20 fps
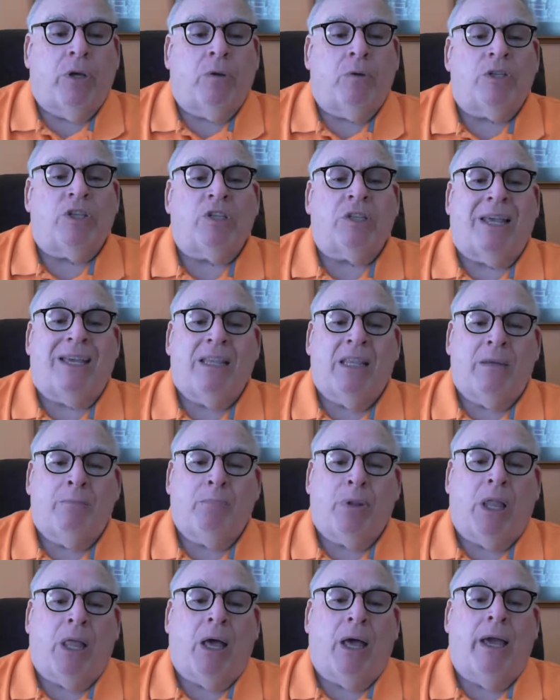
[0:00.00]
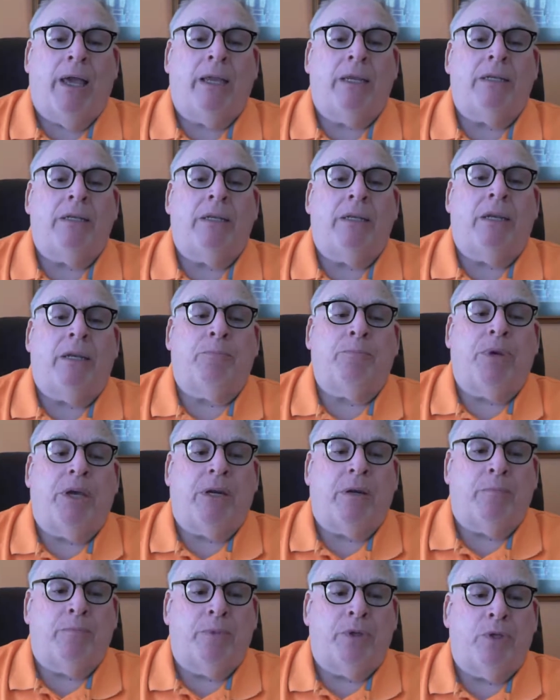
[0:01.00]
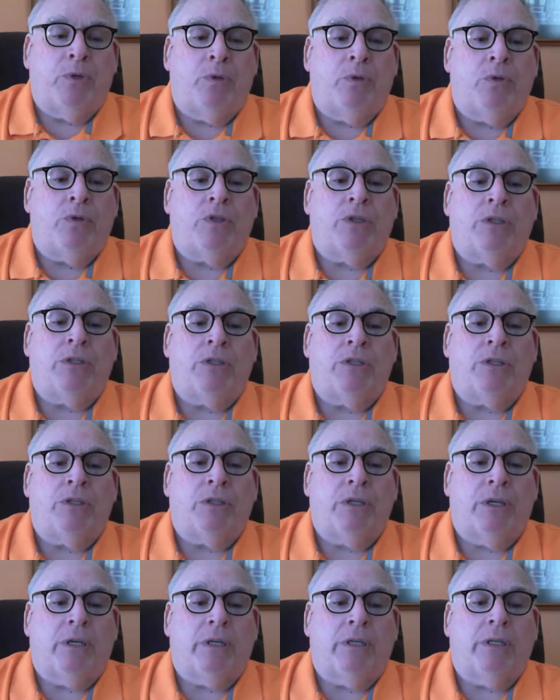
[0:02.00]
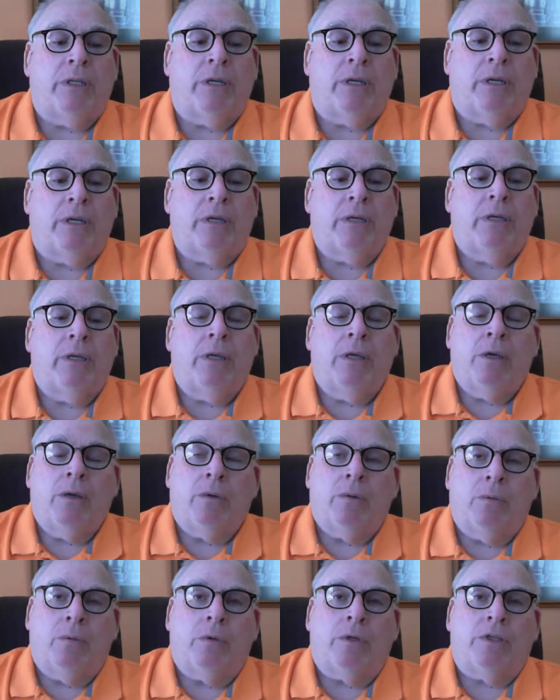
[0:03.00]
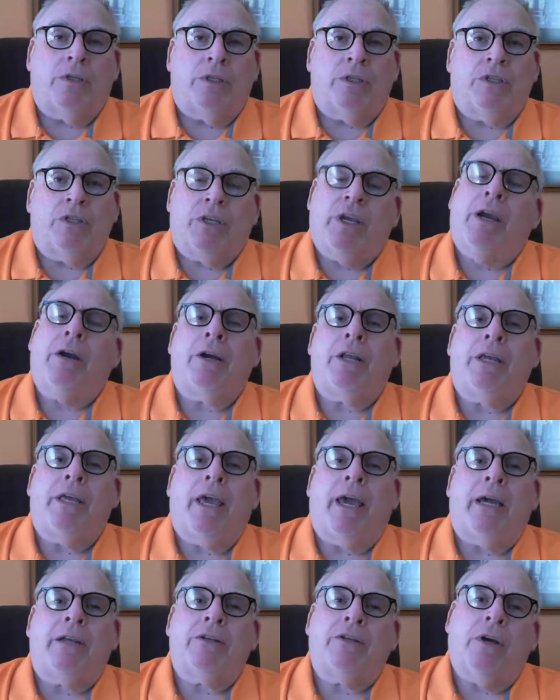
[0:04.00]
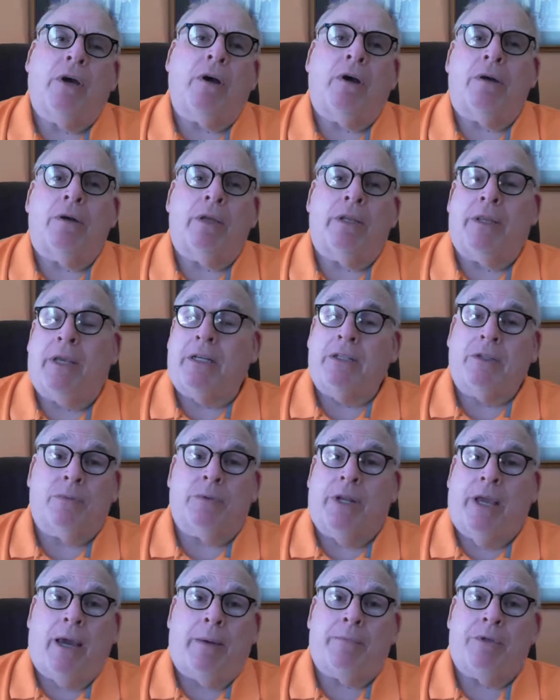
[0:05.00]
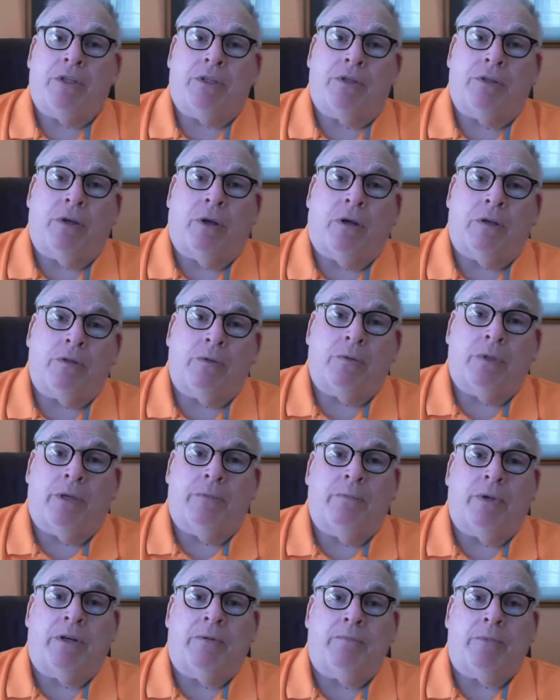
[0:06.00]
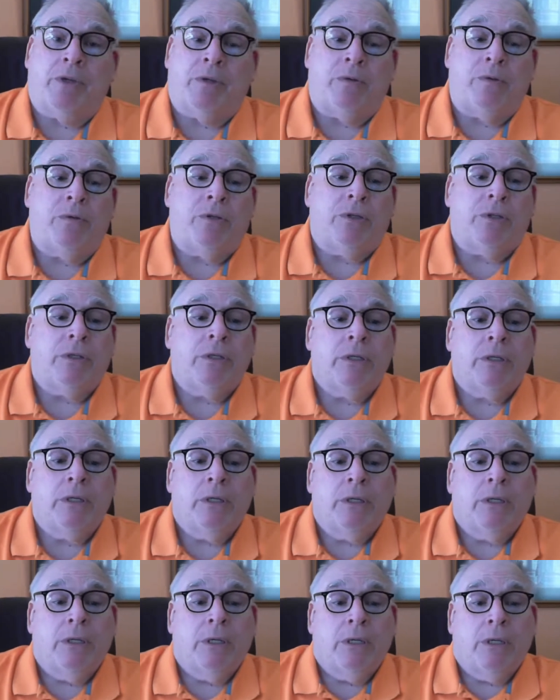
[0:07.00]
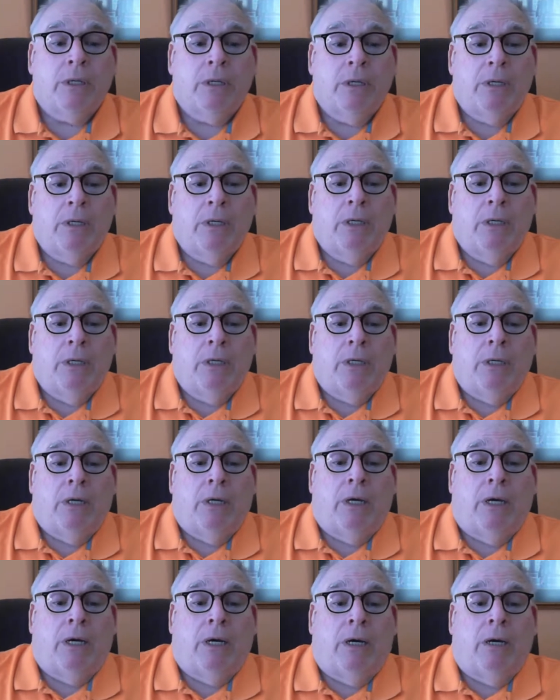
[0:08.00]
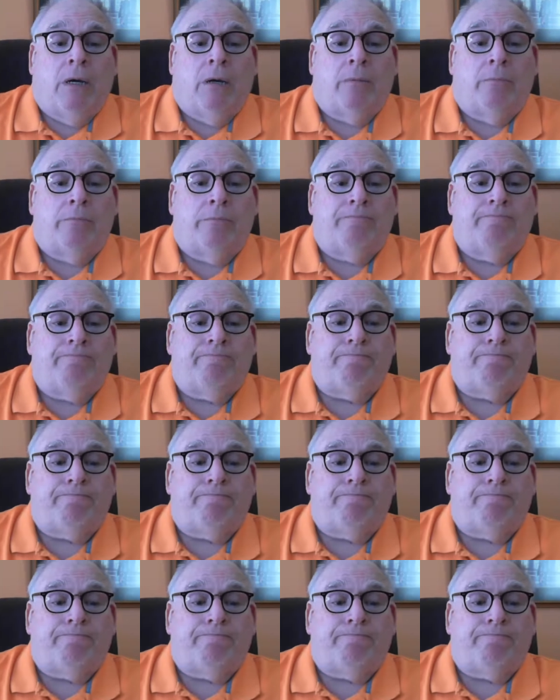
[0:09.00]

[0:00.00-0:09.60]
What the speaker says: slightly blind and had been abused and was a scaredy cat dog. And that's what happens to dogs when they've been abused. And